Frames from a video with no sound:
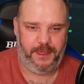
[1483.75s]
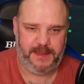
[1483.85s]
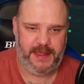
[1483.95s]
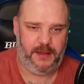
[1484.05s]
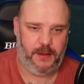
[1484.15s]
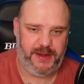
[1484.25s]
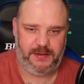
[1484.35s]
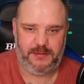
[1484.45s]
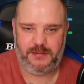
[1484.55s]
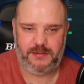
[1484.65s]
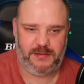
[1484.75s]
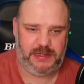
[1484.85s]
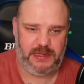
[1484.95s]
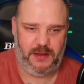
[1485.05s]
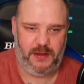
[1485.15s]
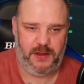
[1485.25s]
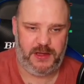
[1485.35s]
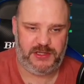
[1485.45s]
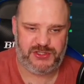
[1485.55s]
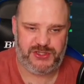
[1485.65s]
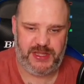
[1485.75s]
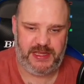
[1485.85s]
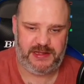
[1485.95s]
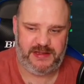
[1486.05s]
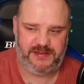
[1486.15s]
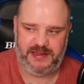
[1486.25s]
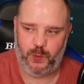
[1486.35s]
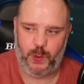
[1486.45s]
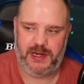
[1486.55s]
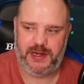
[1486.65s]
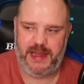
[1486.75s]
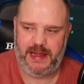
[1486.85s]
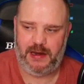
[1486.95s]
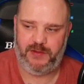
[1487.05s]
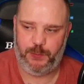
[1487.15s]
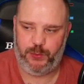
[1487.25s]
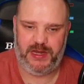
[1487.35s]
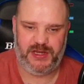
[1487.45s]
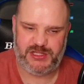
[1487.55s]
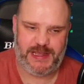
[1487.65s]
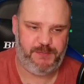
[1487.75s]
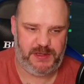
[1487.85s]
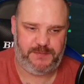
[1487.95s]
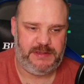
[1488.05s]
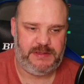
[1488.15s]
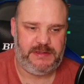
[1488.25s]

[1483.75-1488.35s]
yeah, I mean, I just think this is one hell of a brilliant champion.